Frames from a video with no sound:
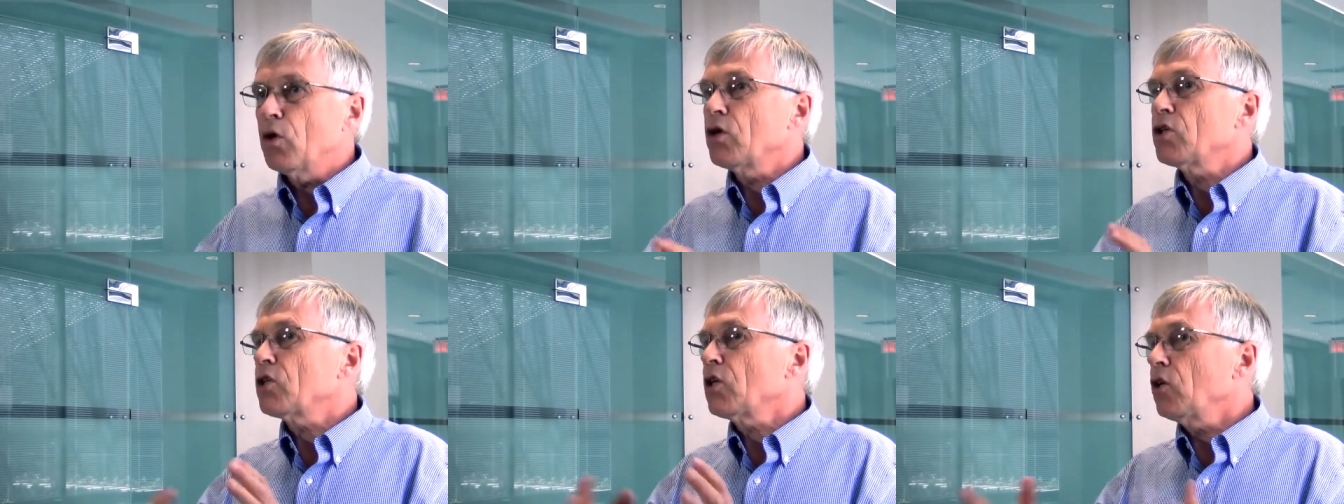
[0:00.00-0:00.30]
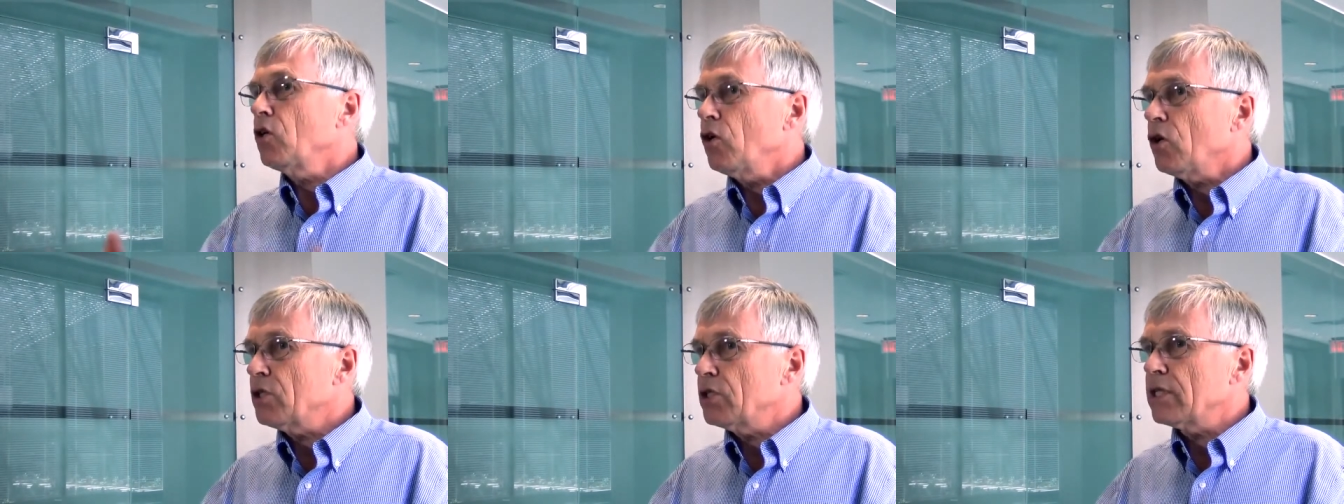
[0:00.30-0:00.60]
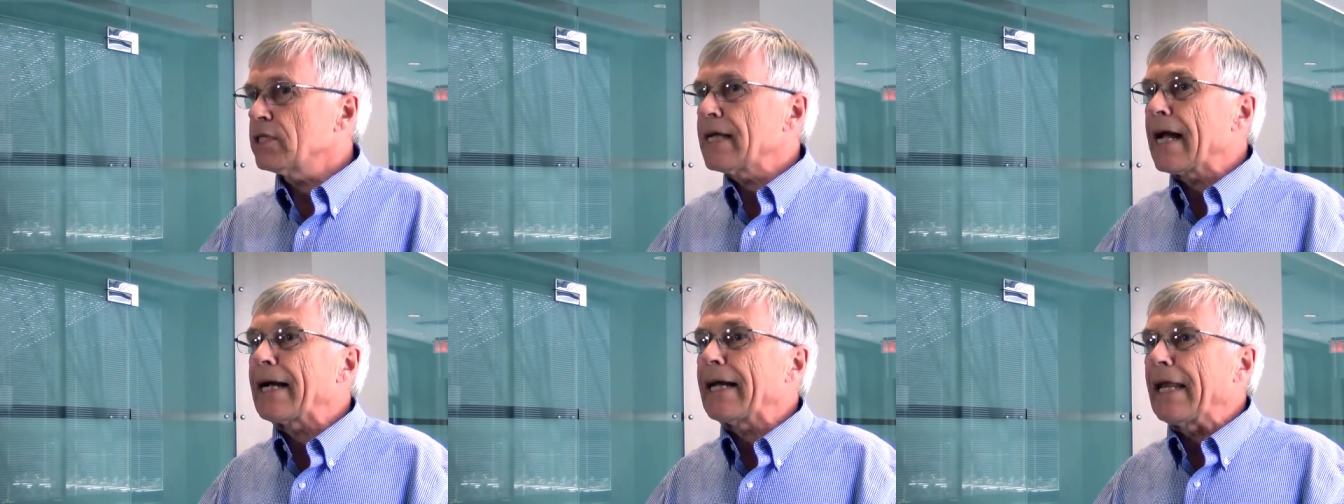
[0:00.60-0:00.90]
works and
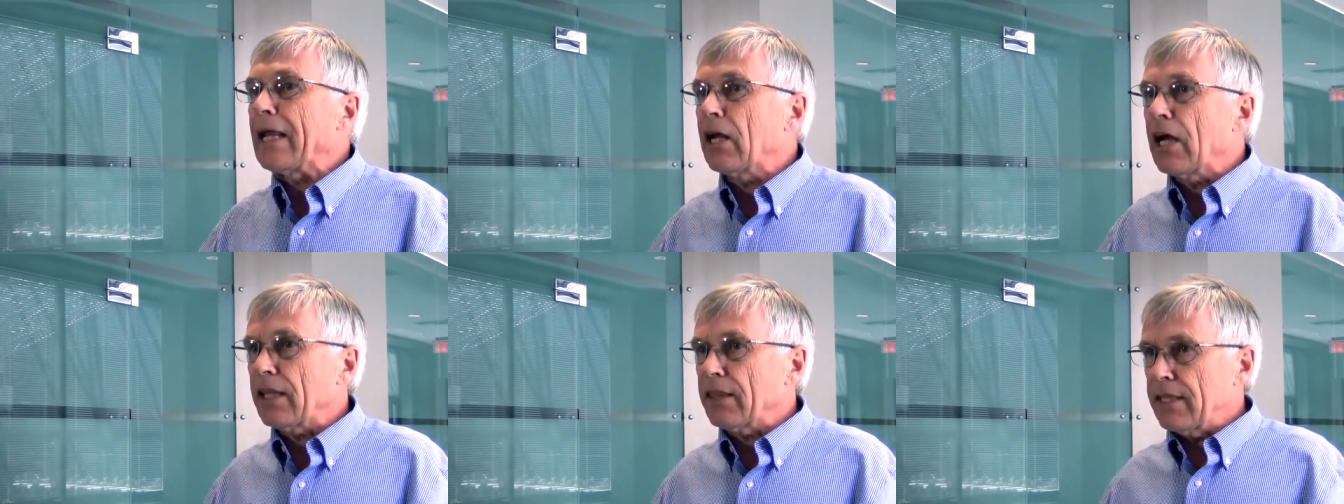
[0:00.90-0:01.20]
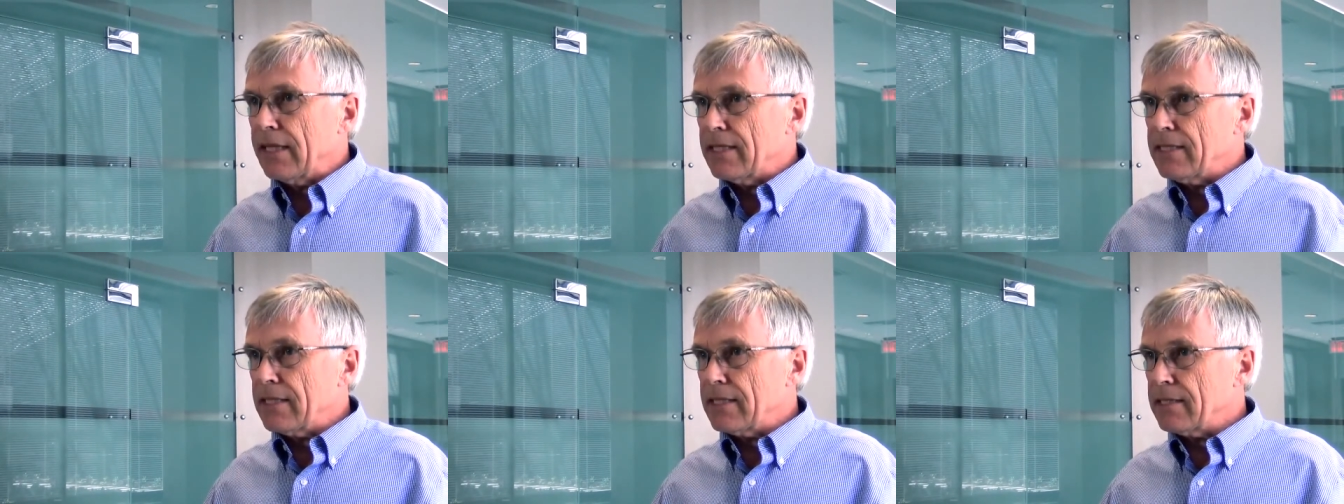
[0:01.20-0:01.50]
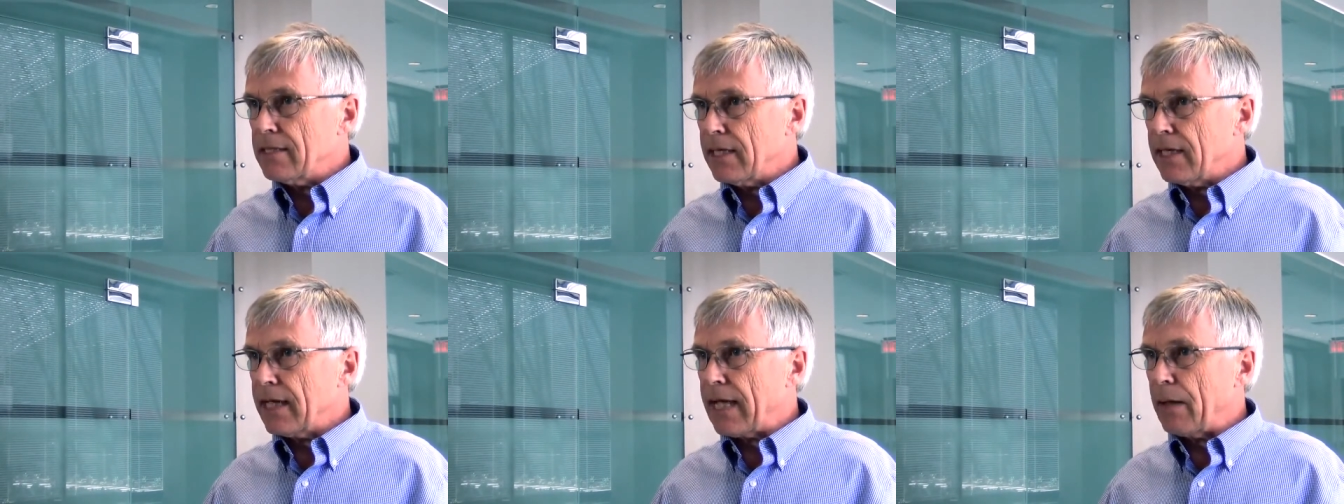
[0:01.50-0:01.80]
looks exactly like the
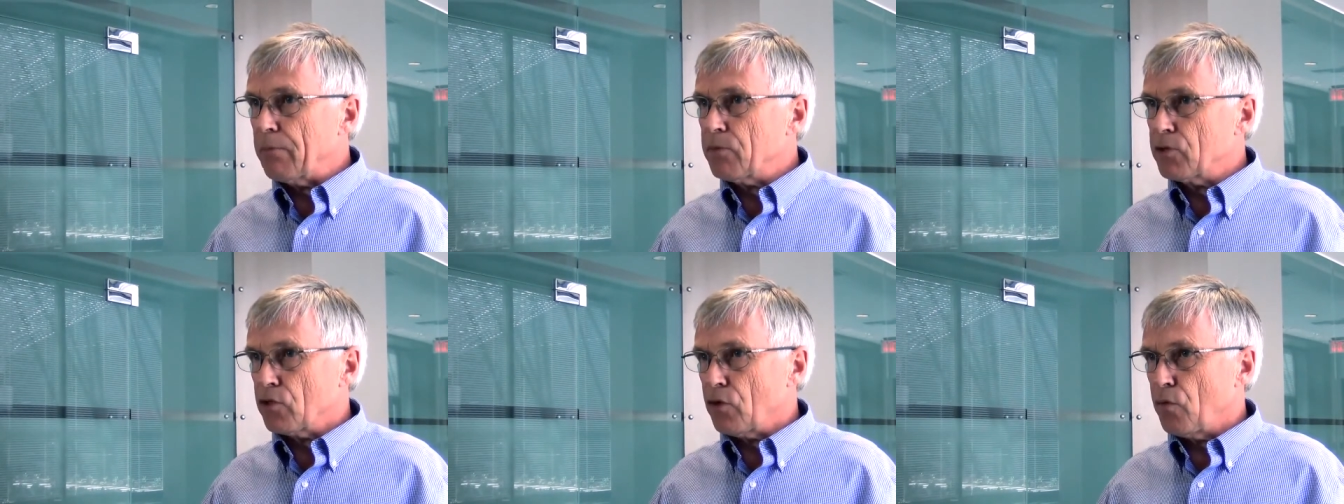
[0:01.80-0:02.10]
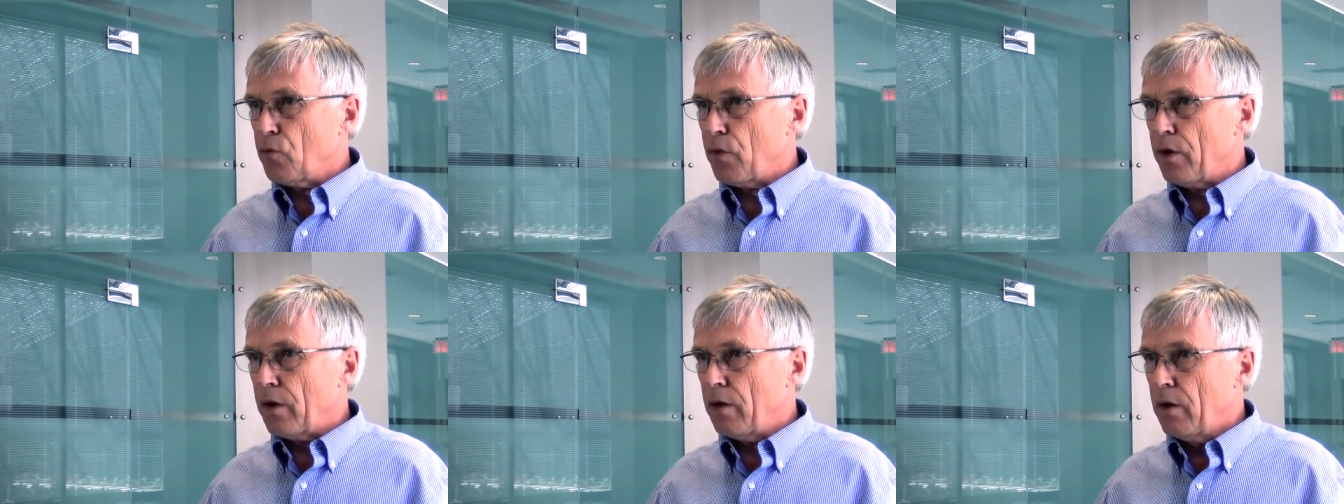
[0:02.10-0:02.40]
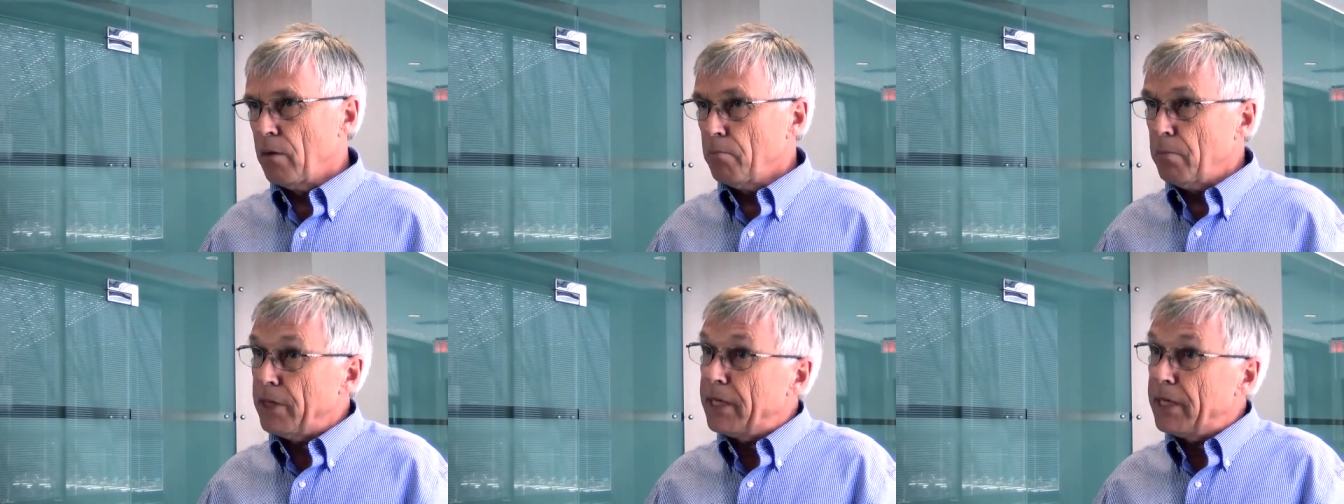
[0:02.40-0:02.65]
existing CAM software.